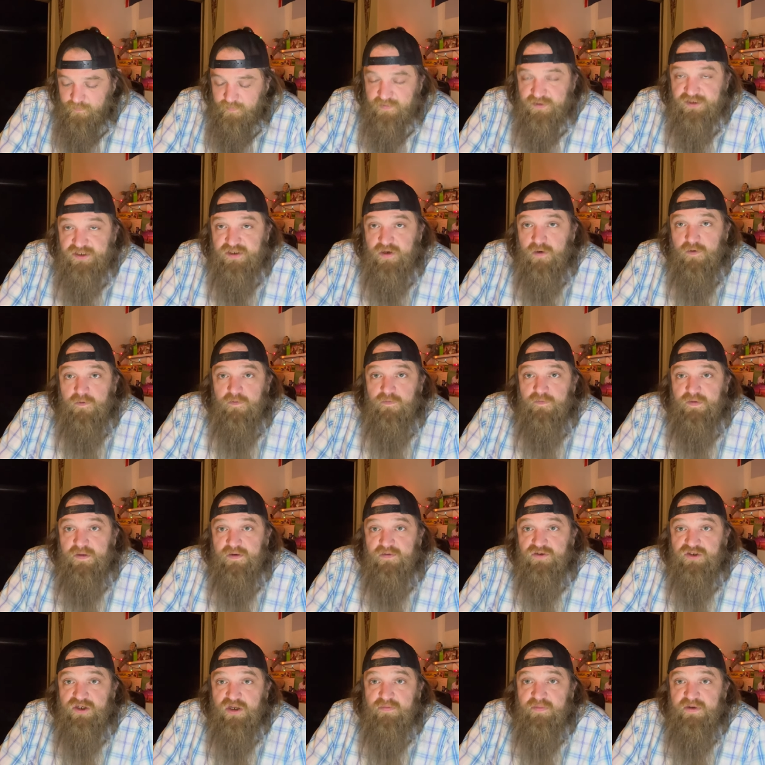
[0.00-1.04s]
So
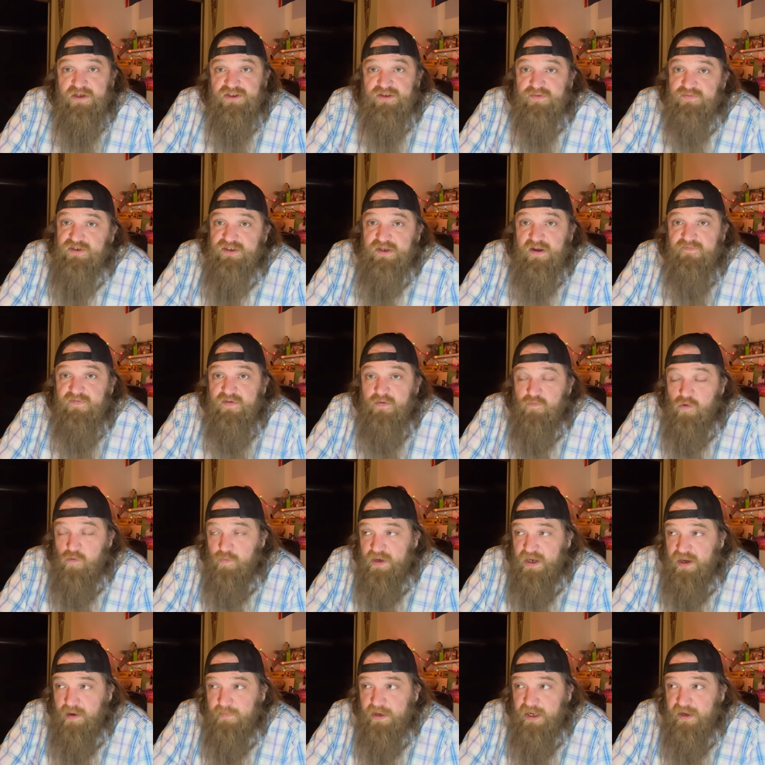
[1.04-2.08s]
there's going to be some stuff that will be
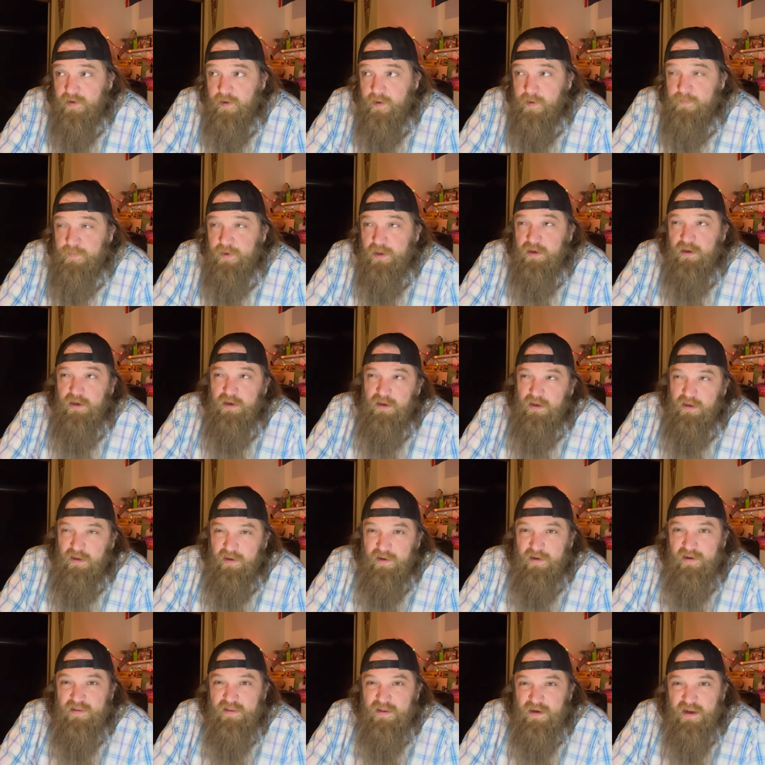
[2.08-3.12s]
coming up
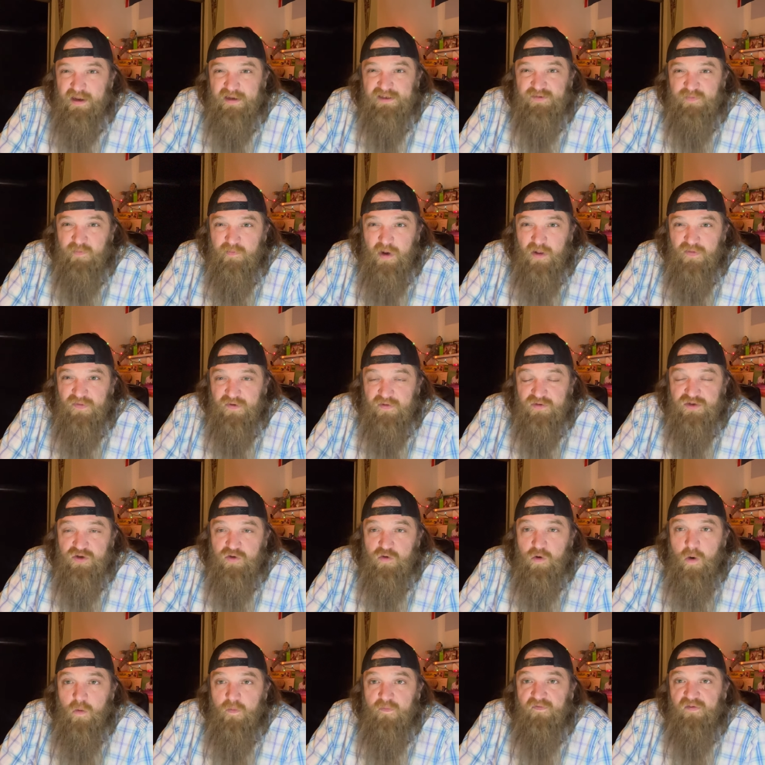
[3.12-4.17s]
in the next month or two,
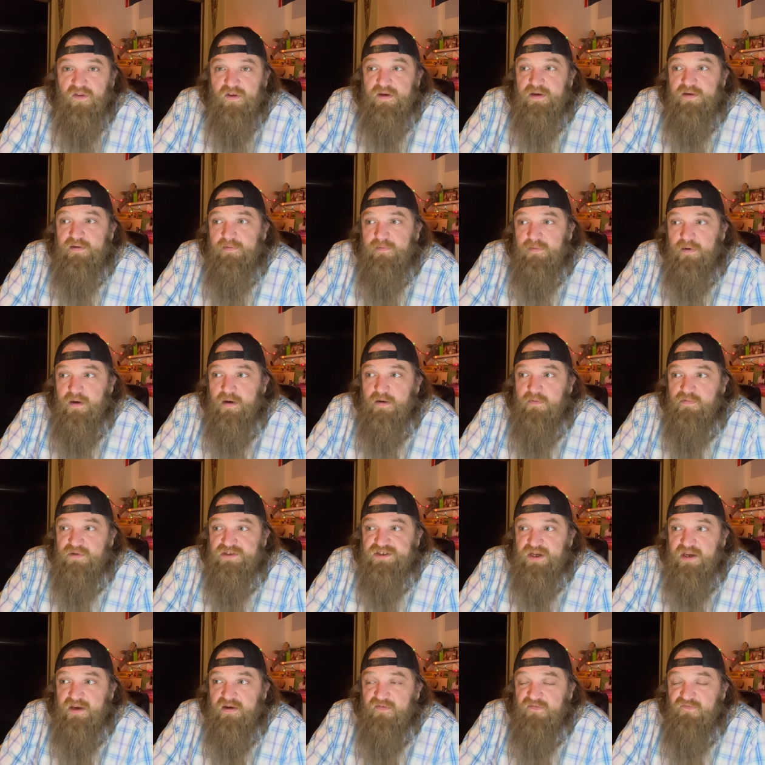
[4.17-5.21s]
hopefully, once
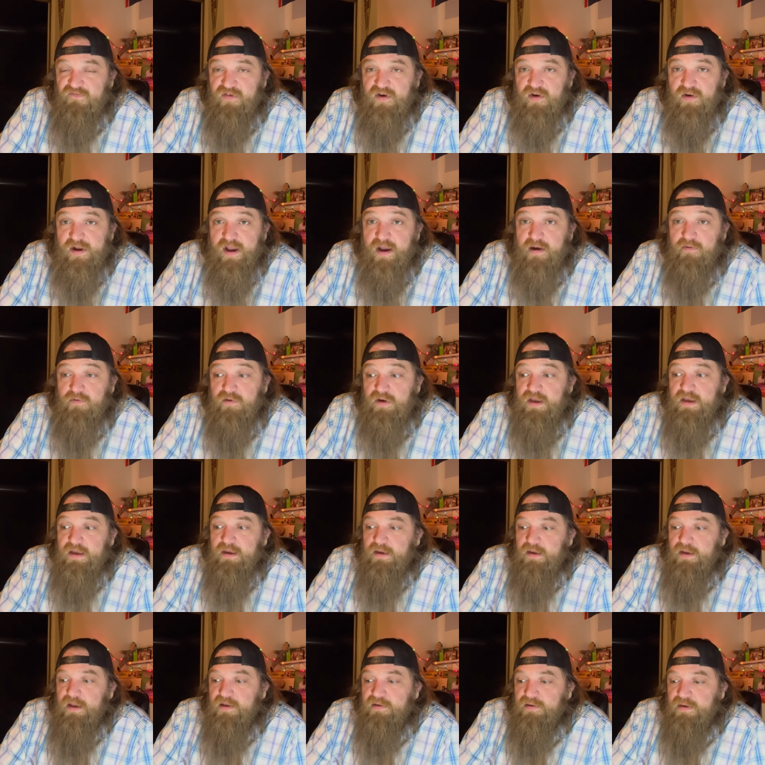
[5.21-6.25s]
I get it figured out.
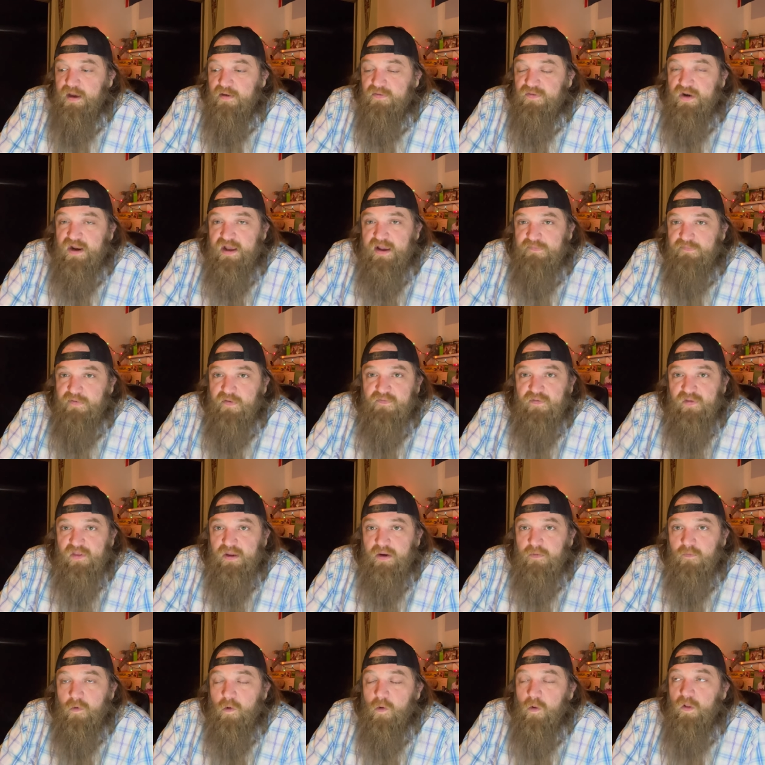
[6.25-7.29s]
Now that I have everything
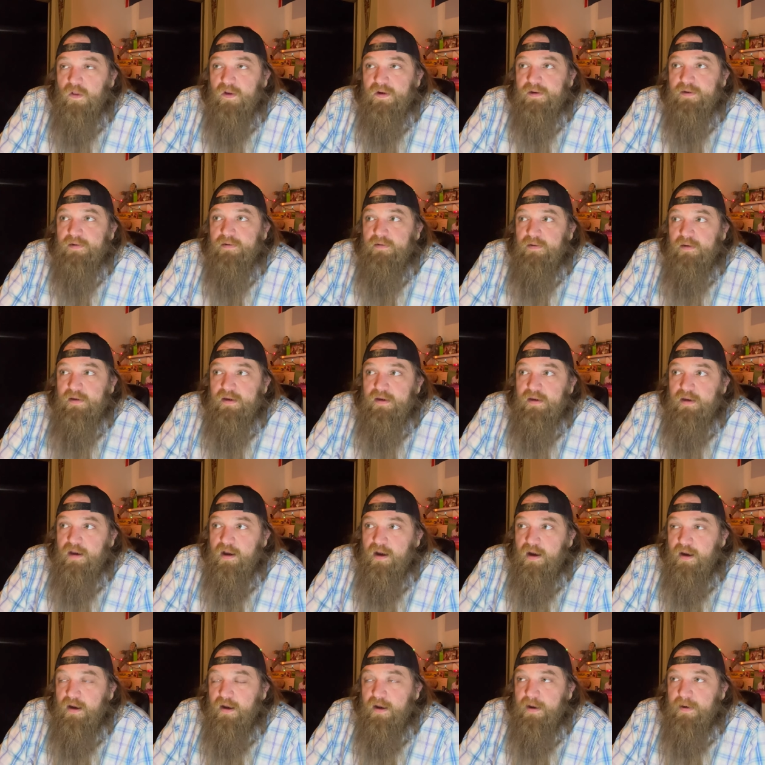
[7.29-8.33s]
rolling,
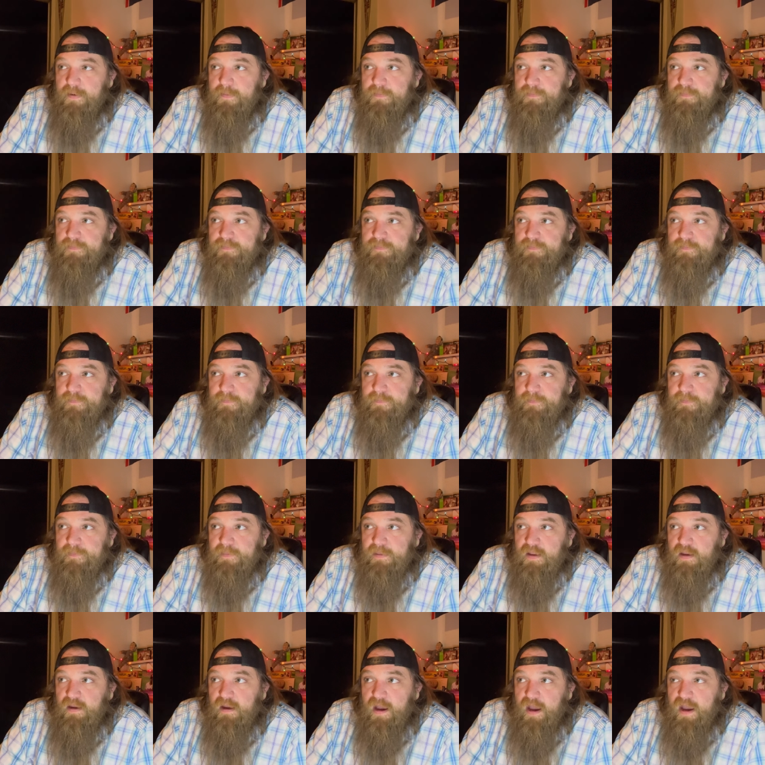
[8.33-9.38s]

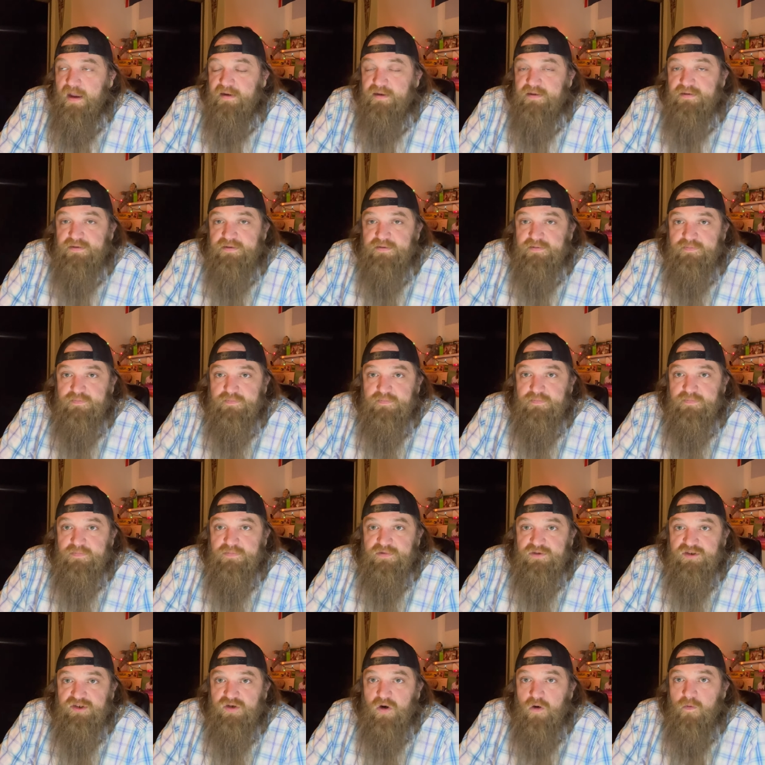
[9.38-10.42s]
I can
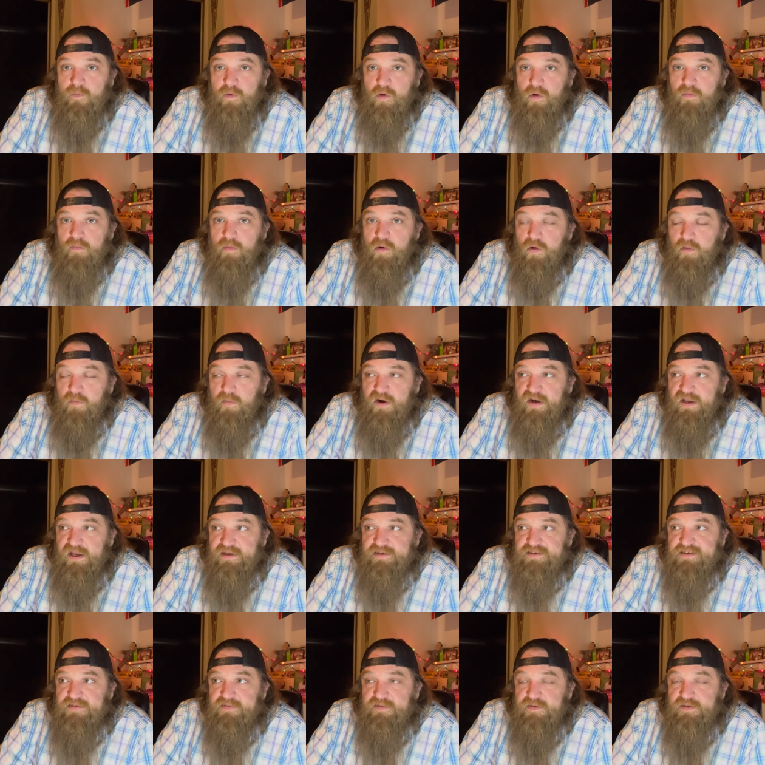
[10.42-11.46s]
start putting more money
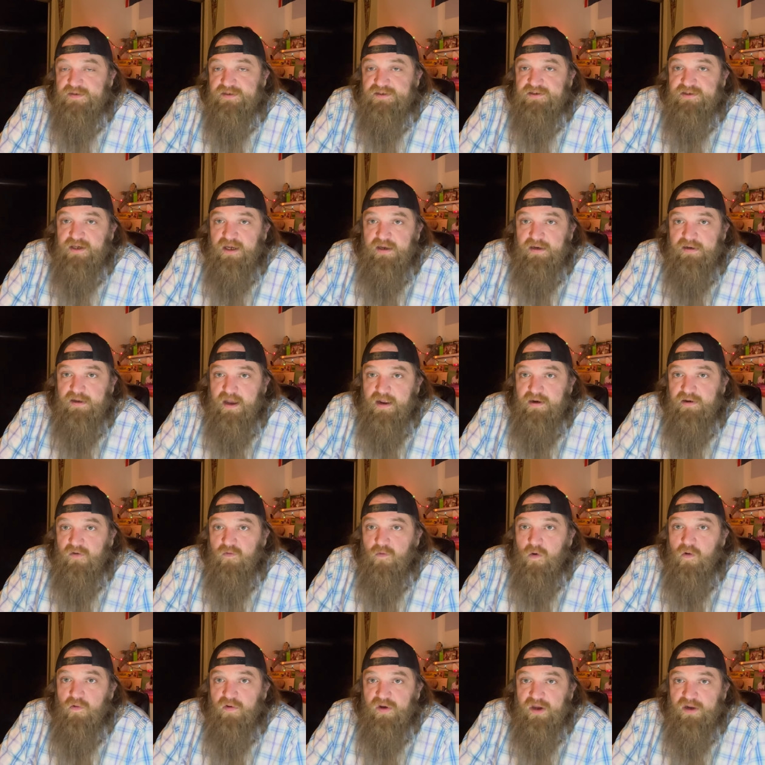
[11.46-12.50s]
into this and kind of
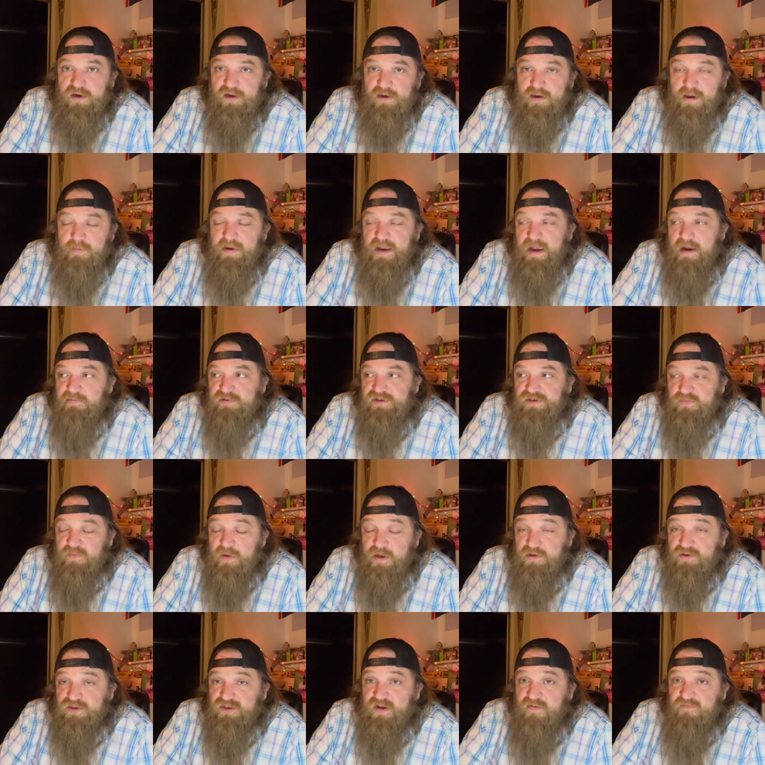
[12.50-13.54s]
growing it and coming out with some
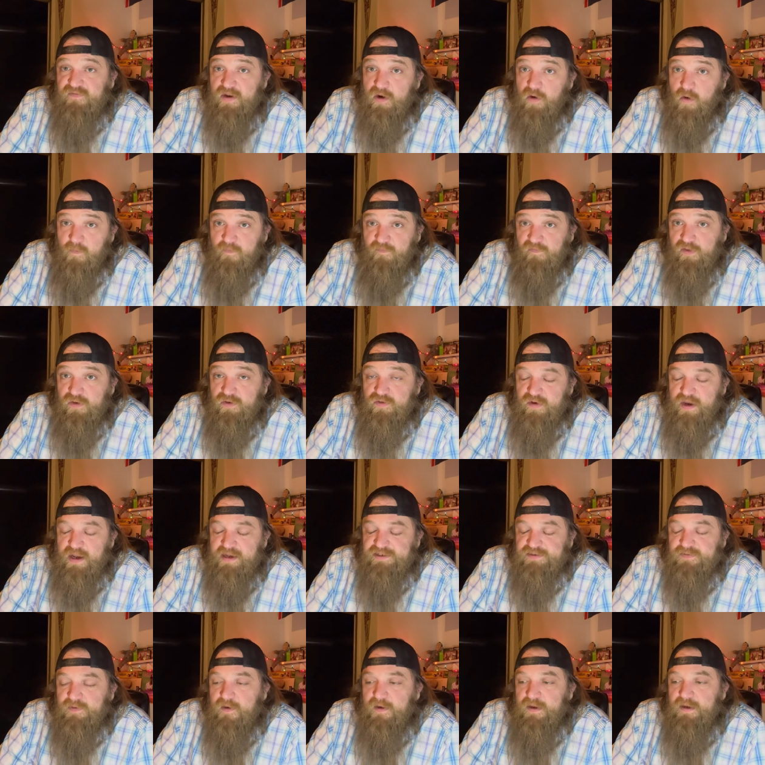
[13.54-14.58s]
better stuff that hopefully you
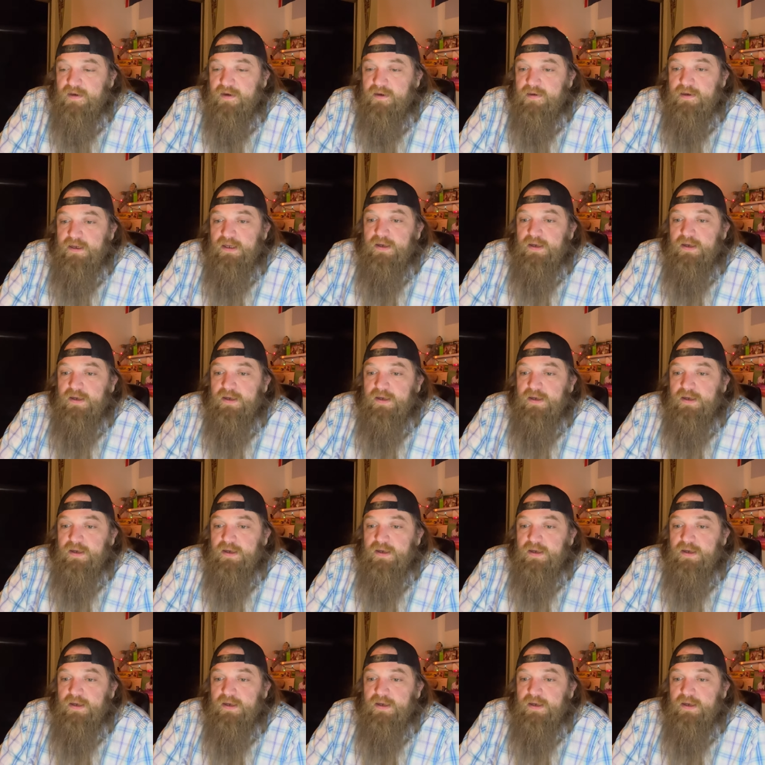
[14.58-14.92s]
guys like.